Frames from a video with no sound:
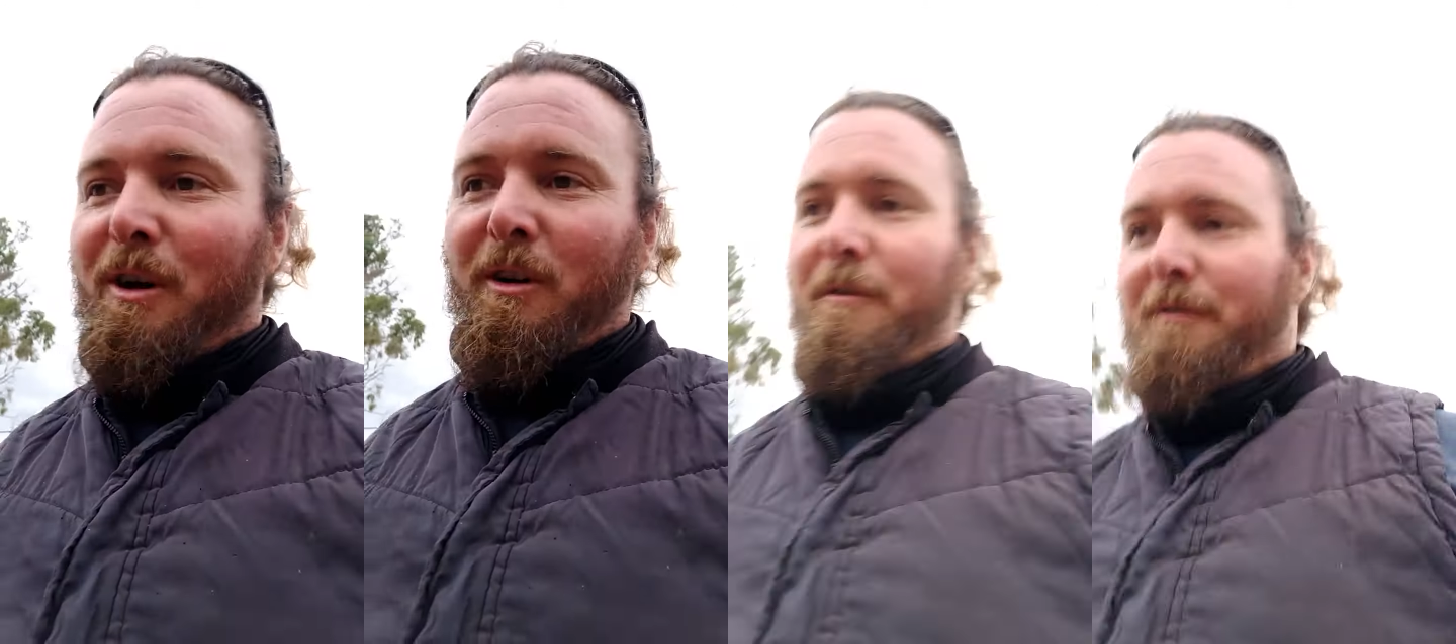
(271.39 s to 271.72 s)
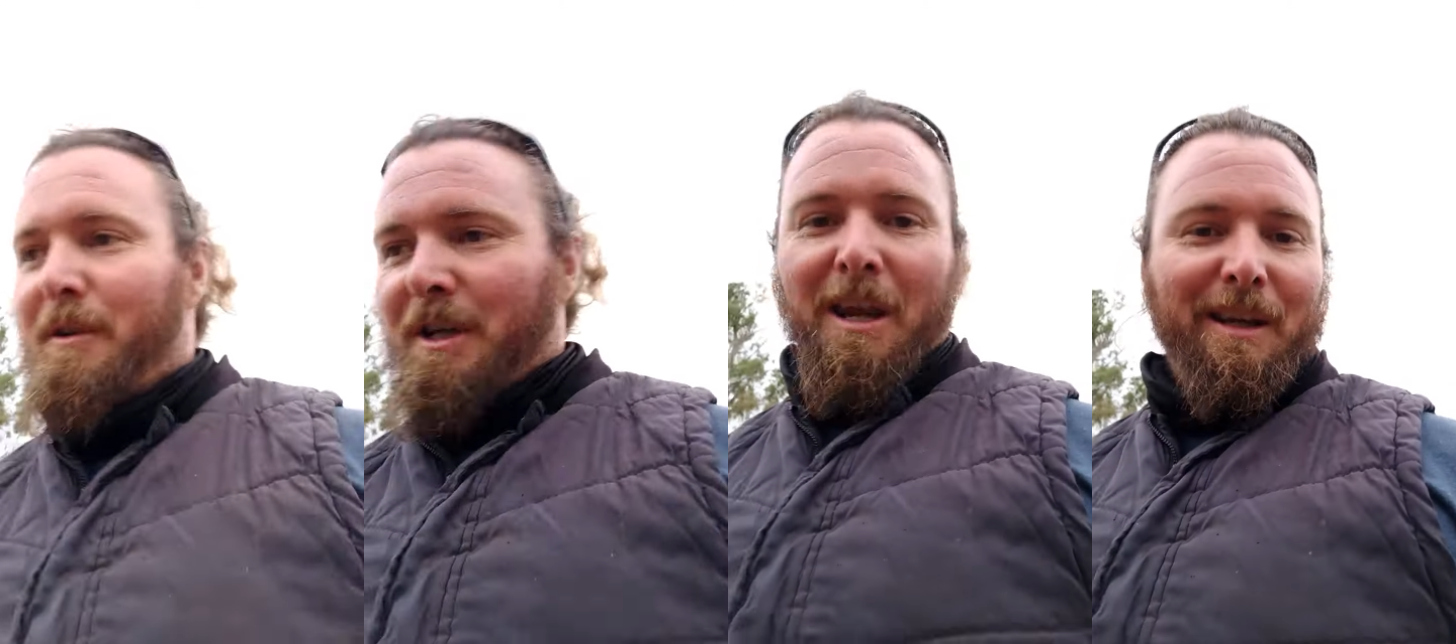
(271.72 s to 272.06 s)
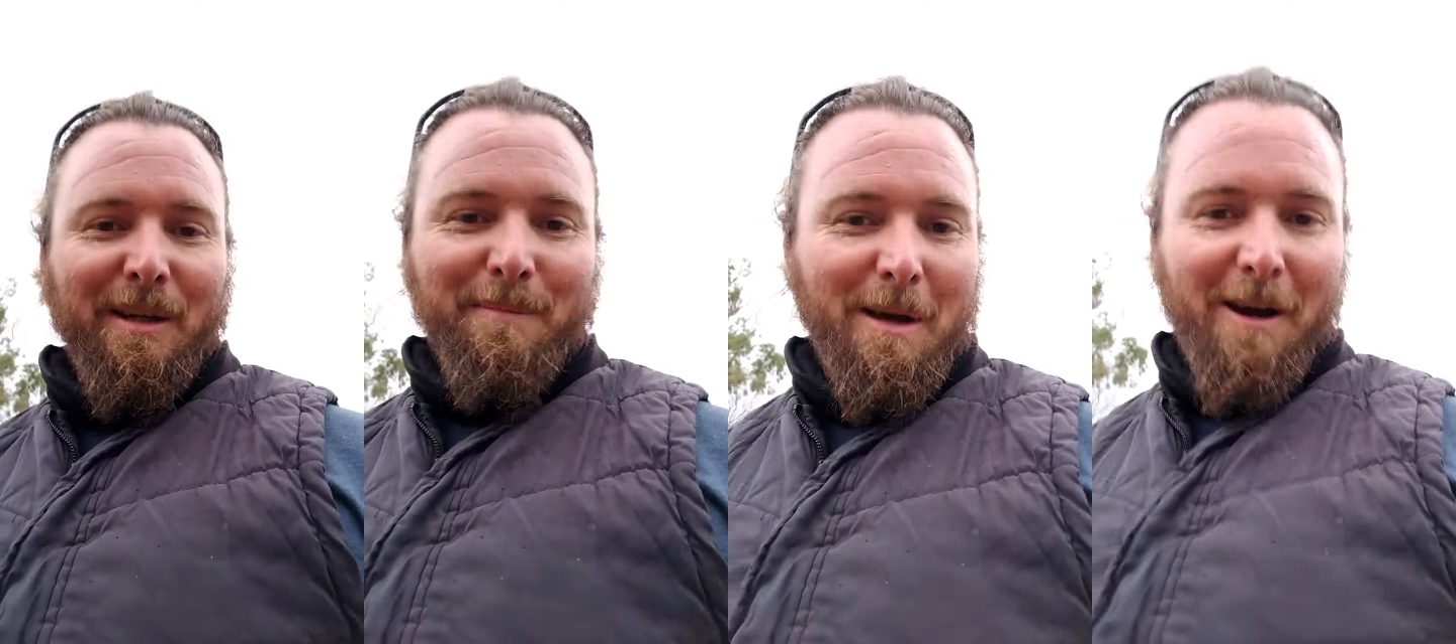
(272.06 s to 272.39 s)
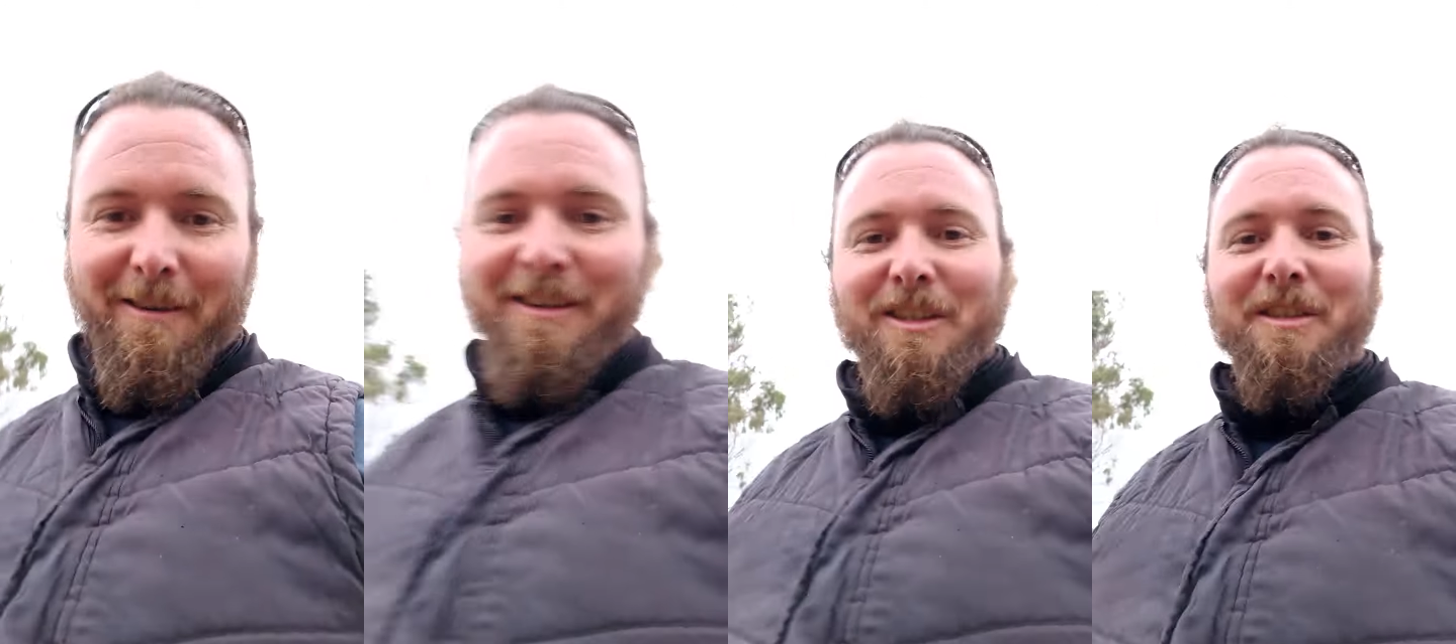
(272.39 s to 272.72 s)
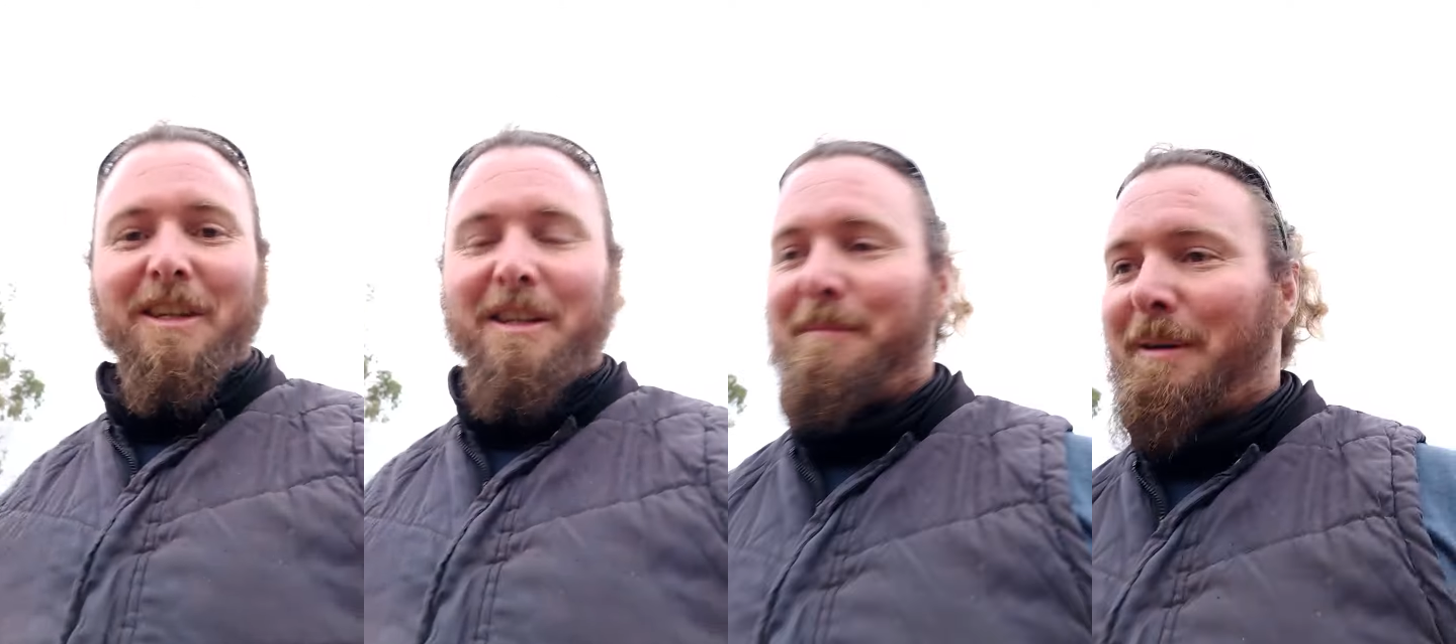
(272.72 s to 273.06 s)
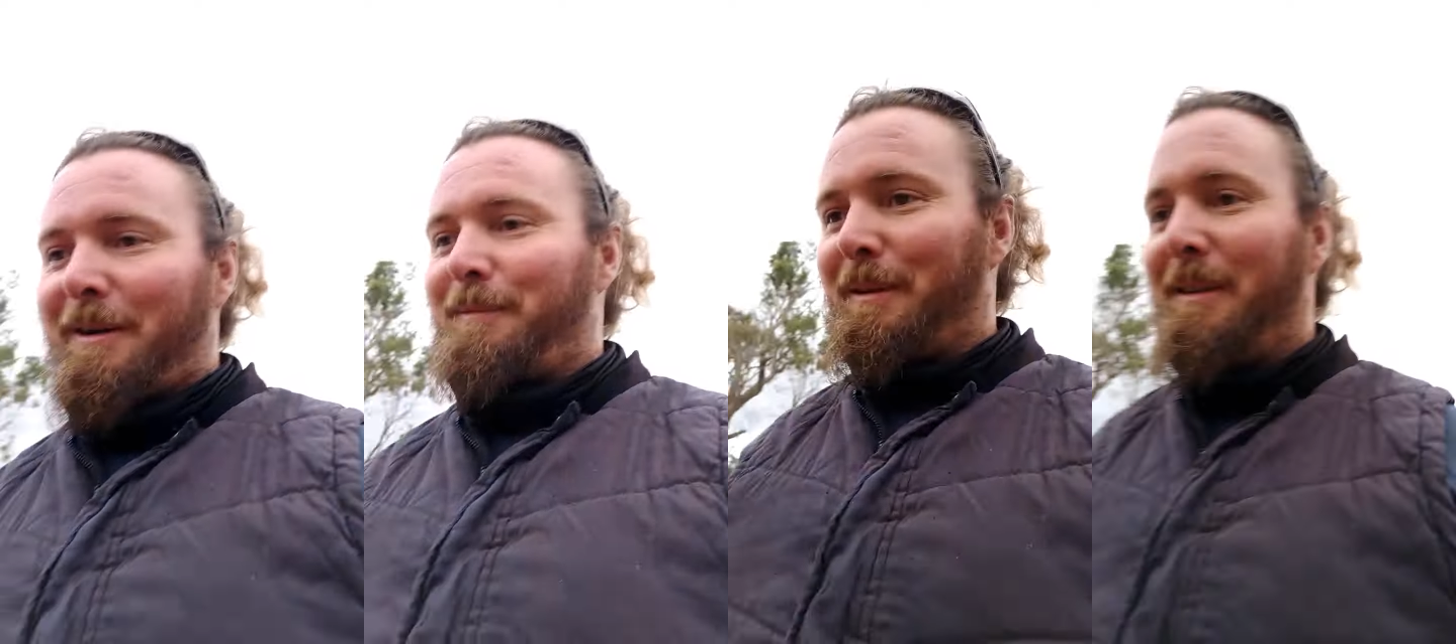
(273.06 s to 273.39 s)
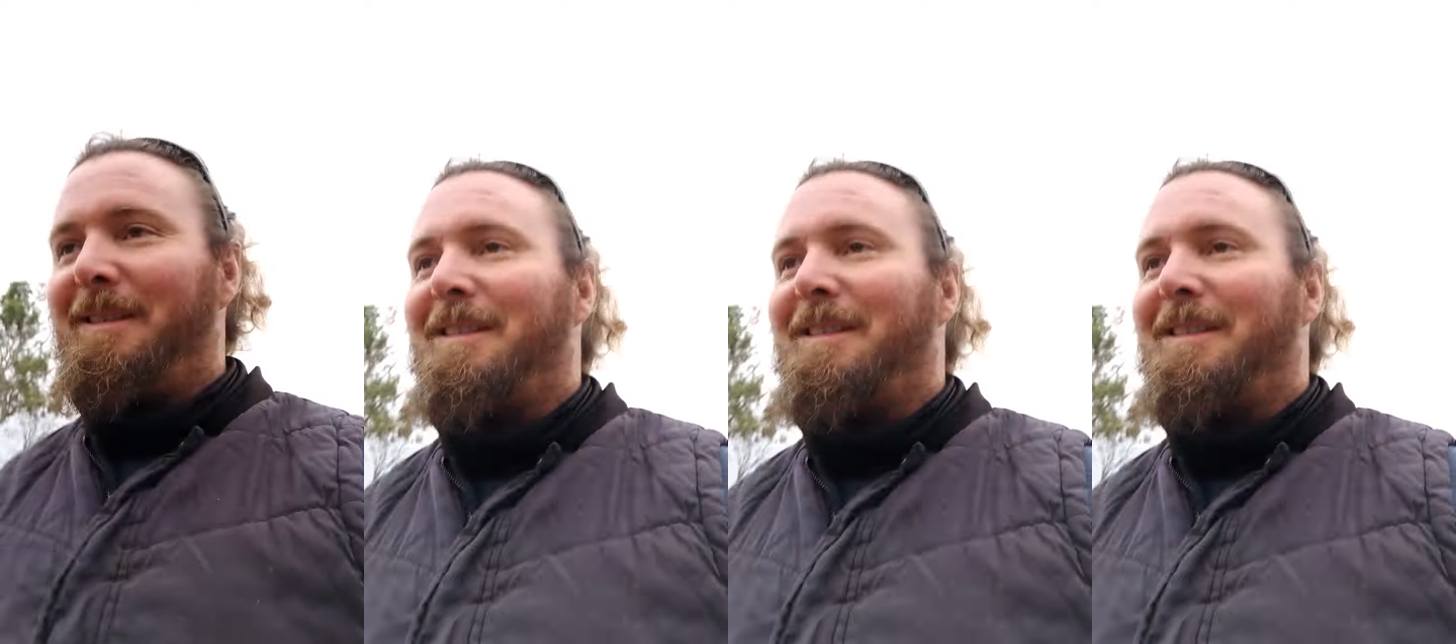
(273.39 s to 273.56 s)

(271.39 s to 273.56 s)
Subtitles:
of kingdom marriages at the moment.